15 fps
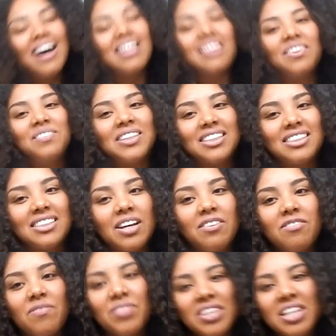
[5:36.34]
I love this
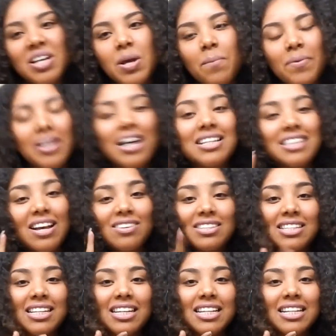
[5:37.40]
stuff. But guys, I'll
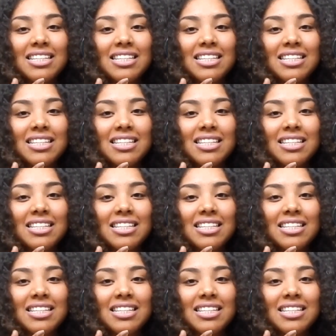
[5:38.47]
see you in a